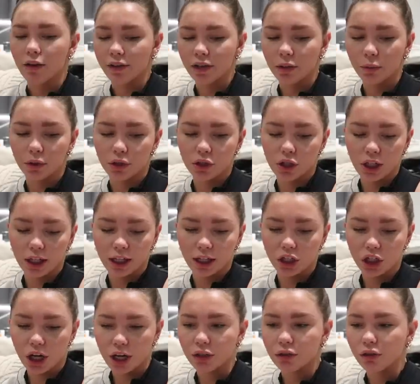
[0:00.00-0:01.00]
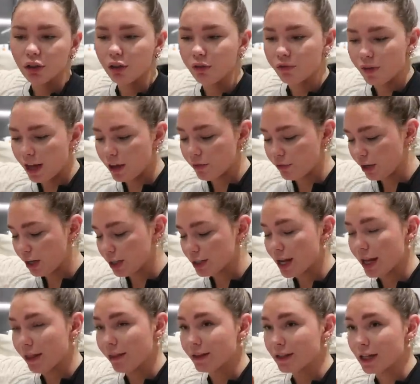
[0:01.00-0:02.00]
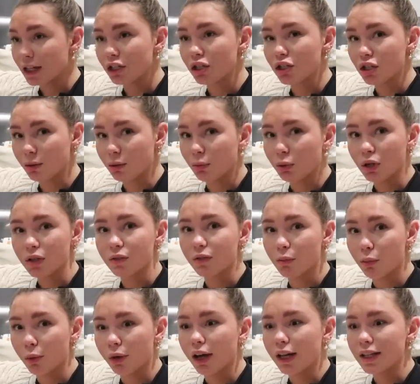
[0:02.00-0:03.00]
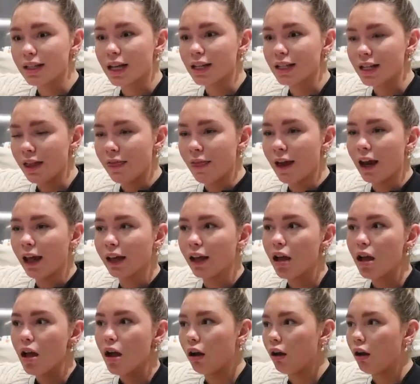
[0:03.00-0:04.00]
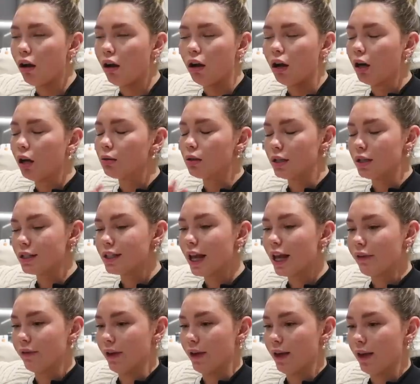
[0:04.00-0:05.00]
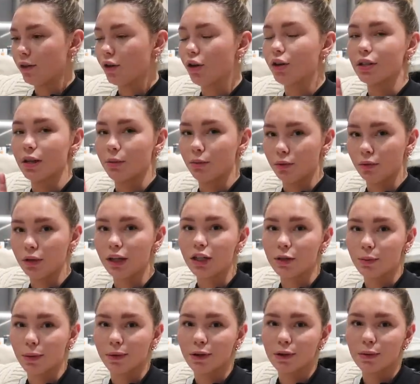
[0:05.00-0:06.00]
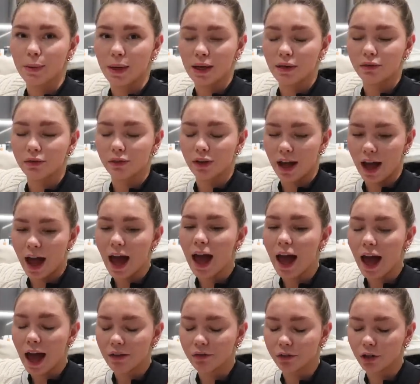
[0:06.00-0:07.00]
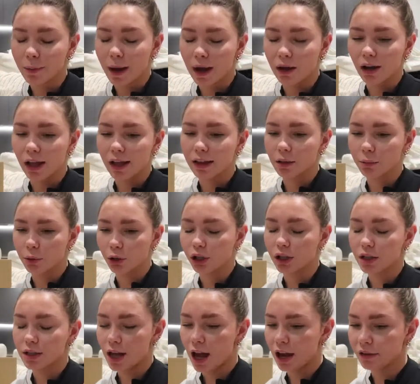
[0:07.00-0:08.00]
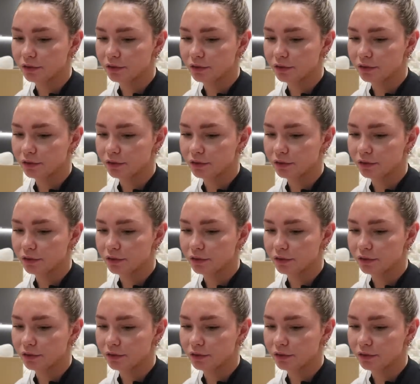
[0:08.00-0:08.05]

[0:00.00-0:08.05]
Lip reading: really want to do like a January favorite, and there's actually so many products from Bondi Sands in there. Like, oh, I'm going to save it because I will literally probably speak for it ever about like the products that I